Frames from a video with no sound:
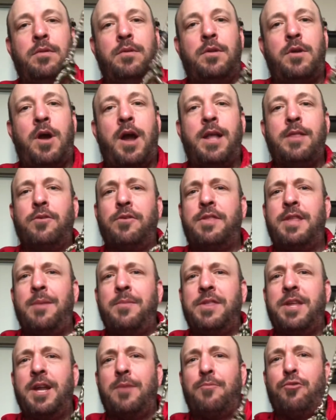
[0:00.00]
All right, so it's
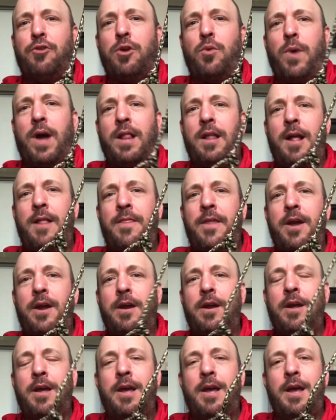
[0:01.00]
demonstrated pretty well on there.